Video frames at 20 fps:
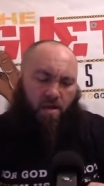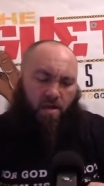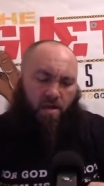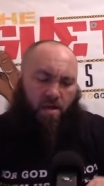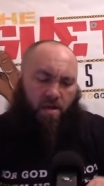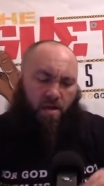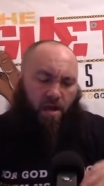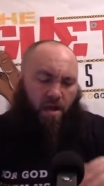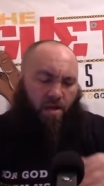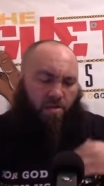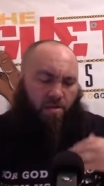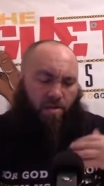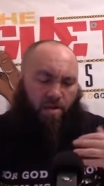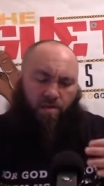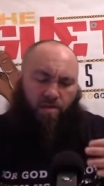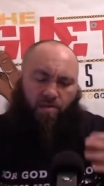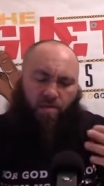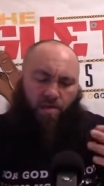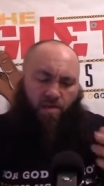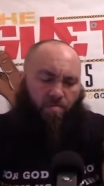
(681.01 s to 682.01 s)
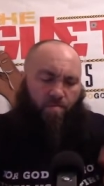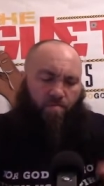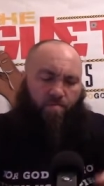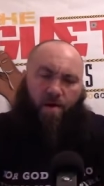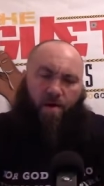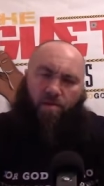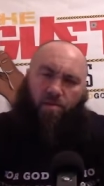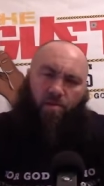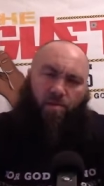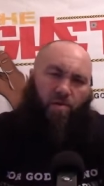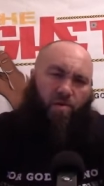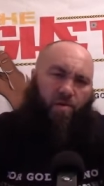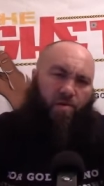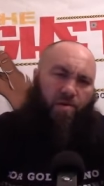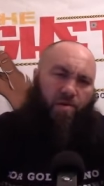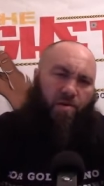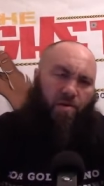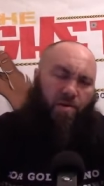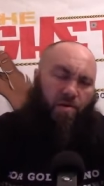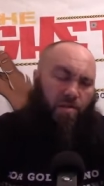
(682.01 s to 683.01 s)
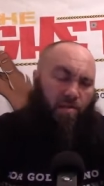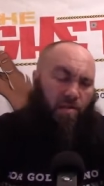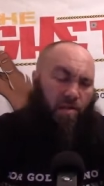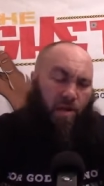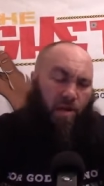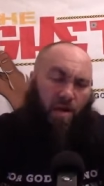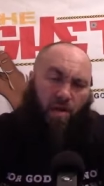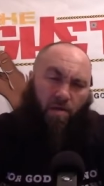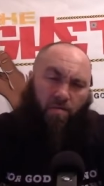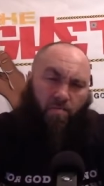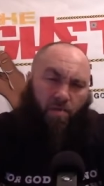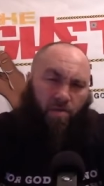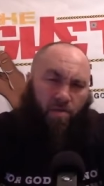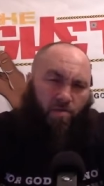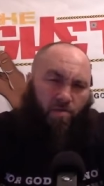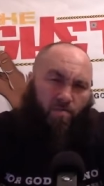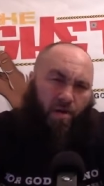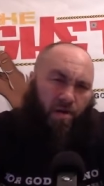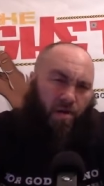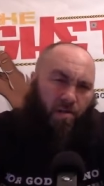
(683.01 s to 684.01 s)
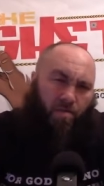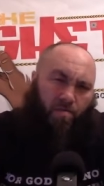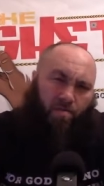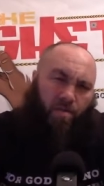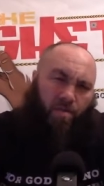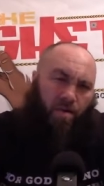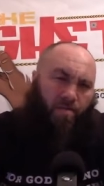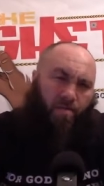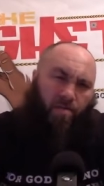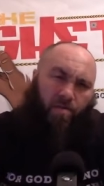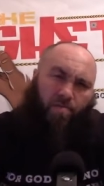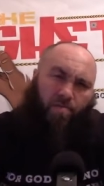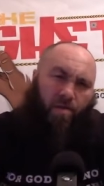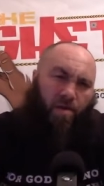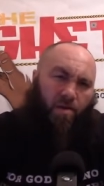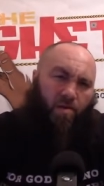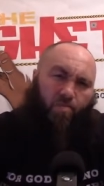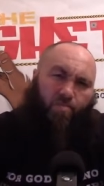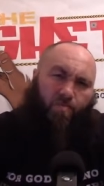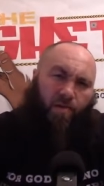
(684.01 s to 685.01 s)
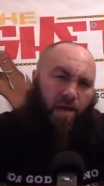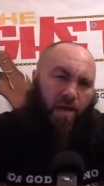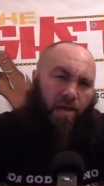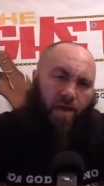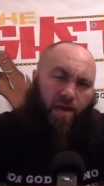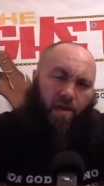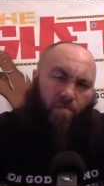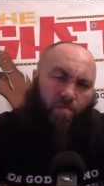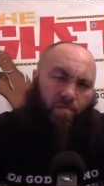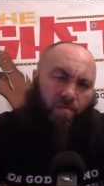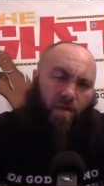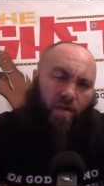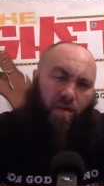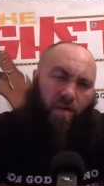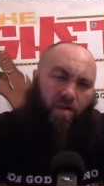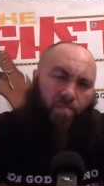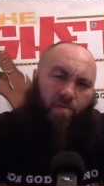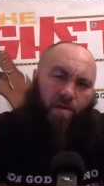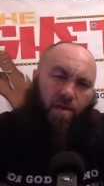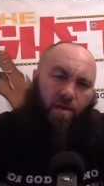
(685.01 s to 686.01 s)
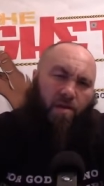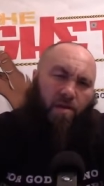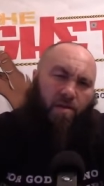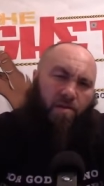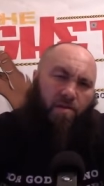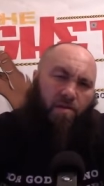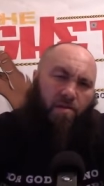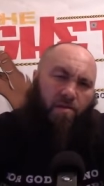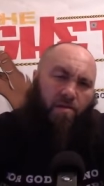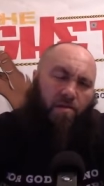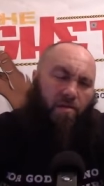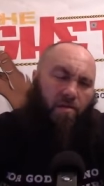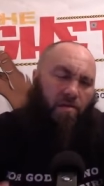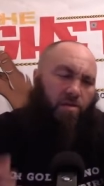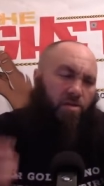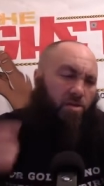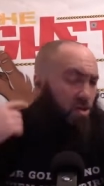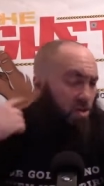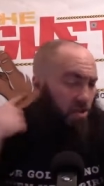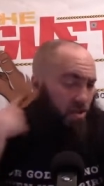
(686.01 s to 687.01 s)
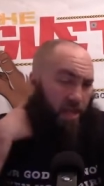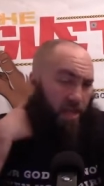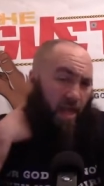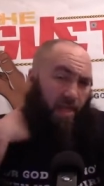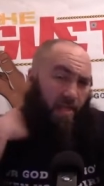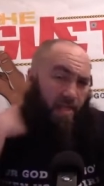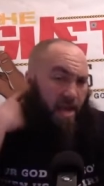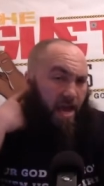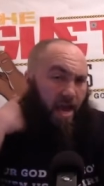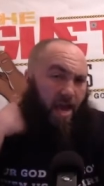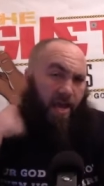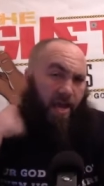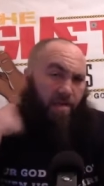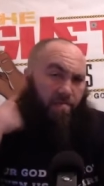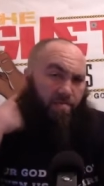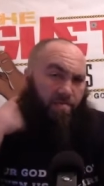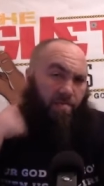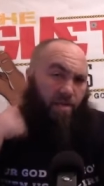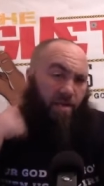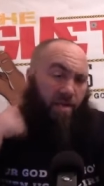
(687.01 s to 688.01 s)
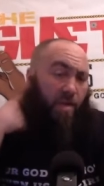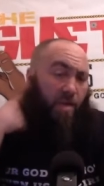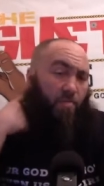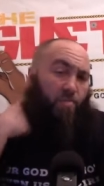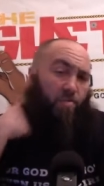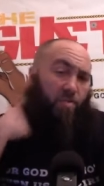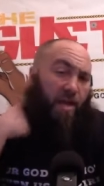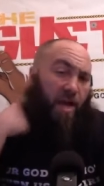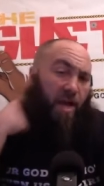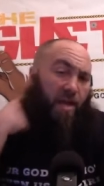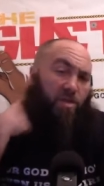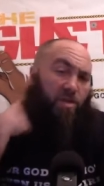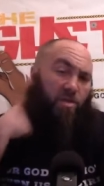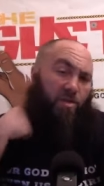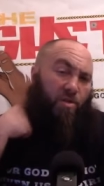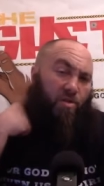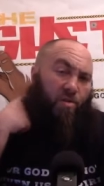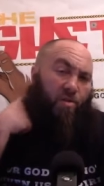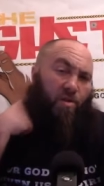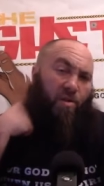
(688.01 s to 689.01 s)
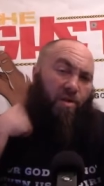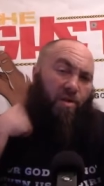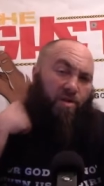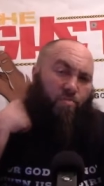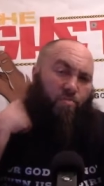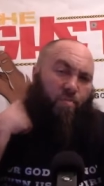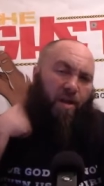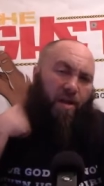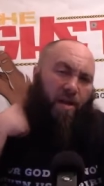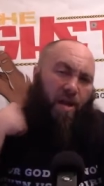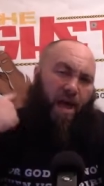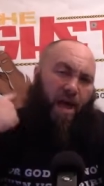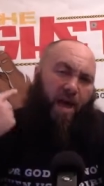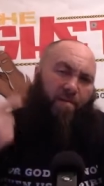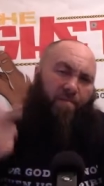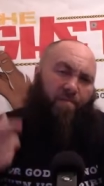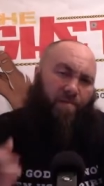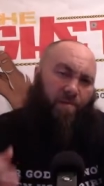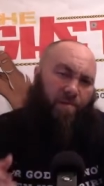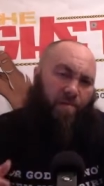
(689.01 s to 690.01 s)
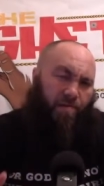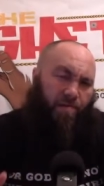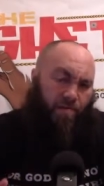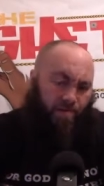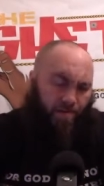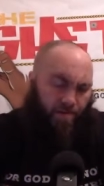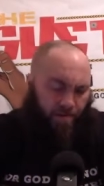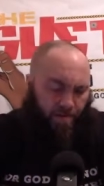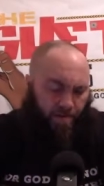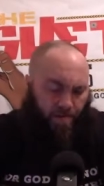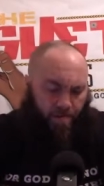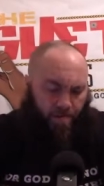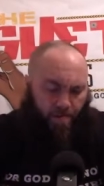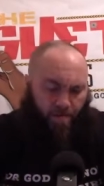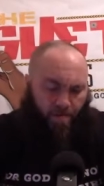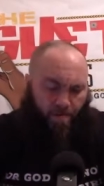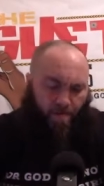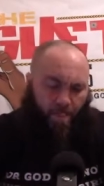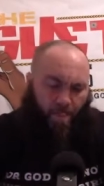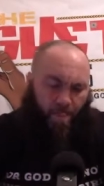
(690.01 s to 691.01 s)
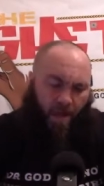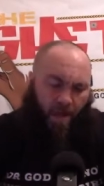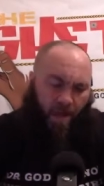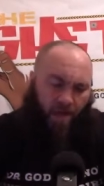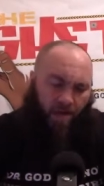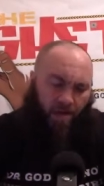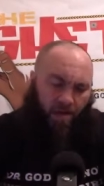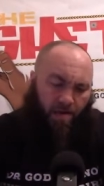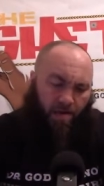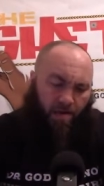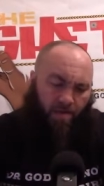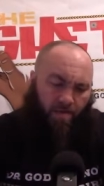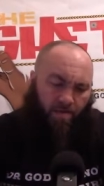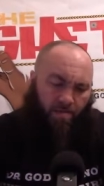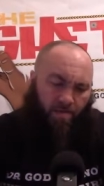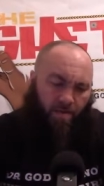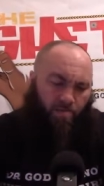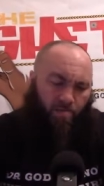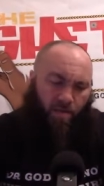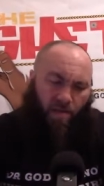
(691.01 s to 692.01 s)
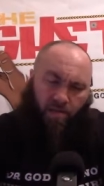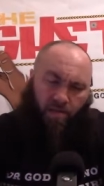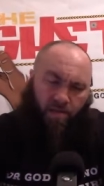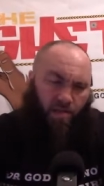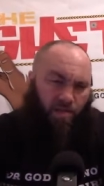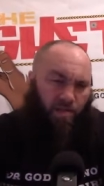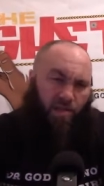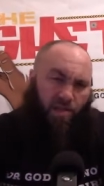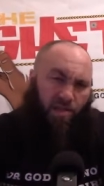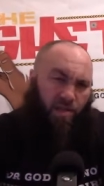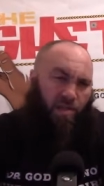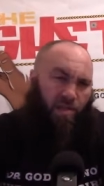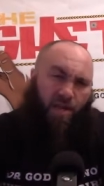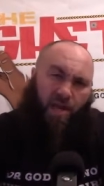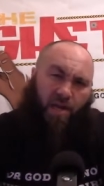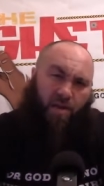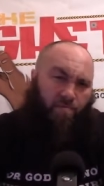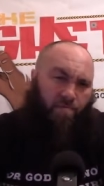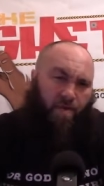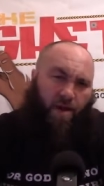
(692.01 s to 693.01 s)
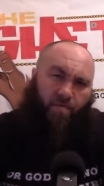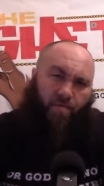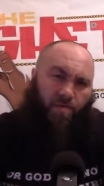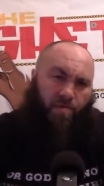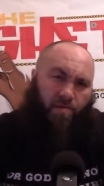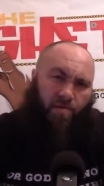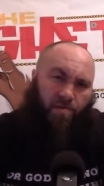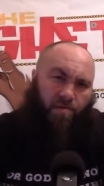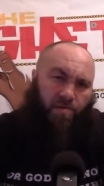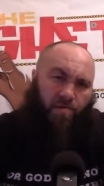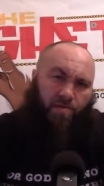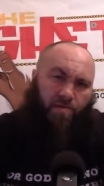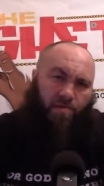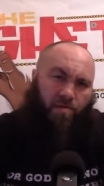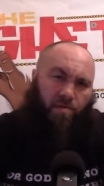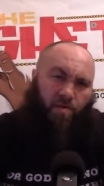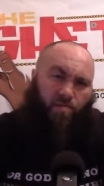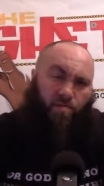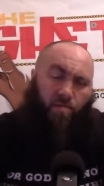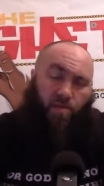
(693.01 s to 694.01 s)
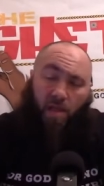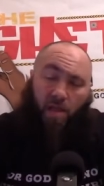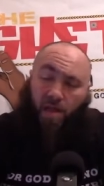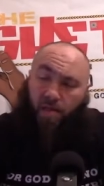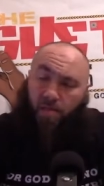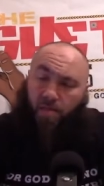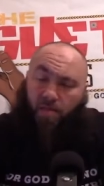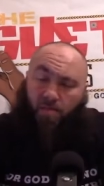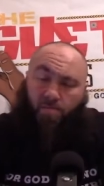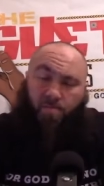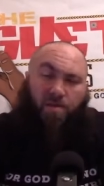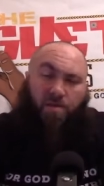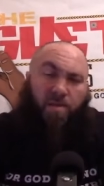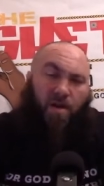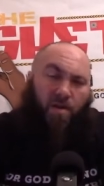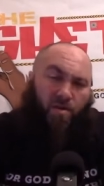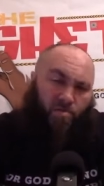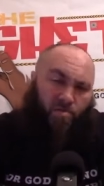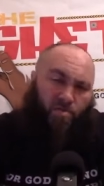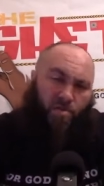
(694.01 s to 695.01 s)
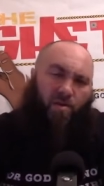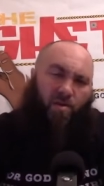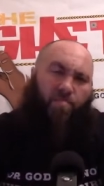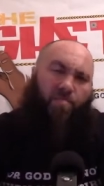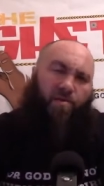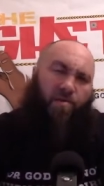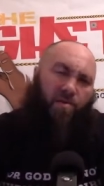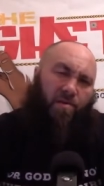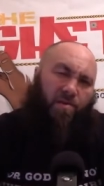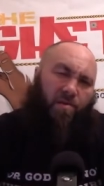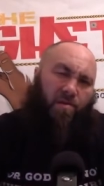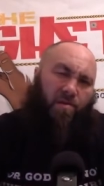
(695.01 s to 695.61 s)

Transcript: I said something about the Lord, and he said, hey, man, you ain't in America, man. Don't play that over here, B. Just like that. And he was actually on his way to Africa. And um, he was like, this, this ain't America. He was like, let me tell you something.